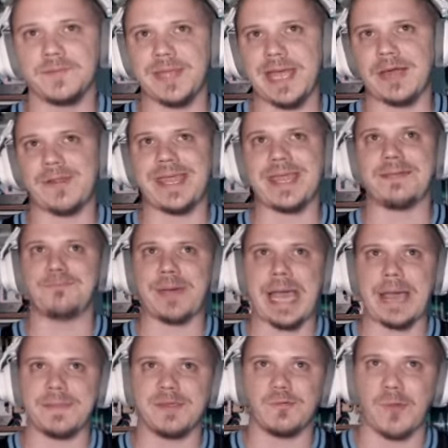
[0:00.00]
him down, and
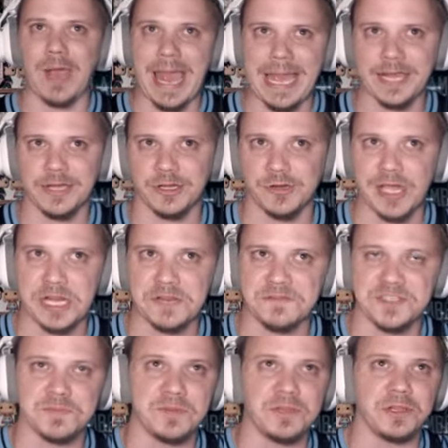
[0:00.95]
Bobby Wagner out
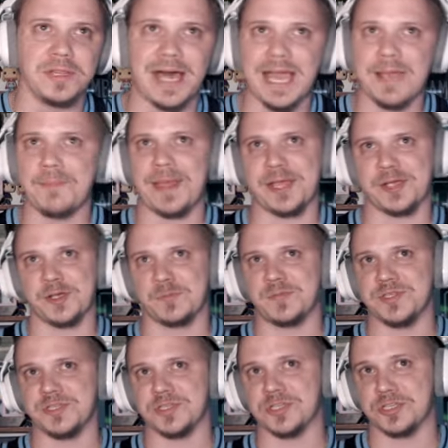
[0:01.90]
of his middle linebacker
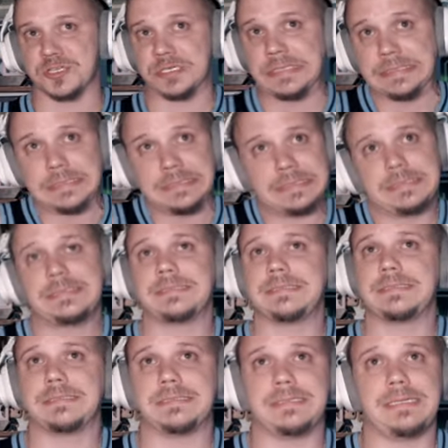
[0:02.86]
position.
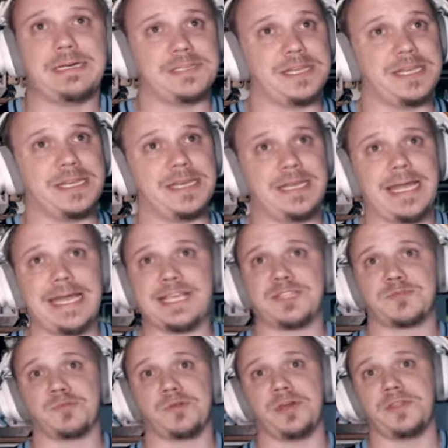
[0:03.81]
That was a
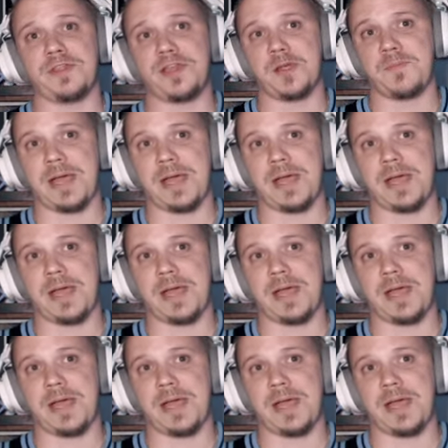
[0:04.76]
nice run there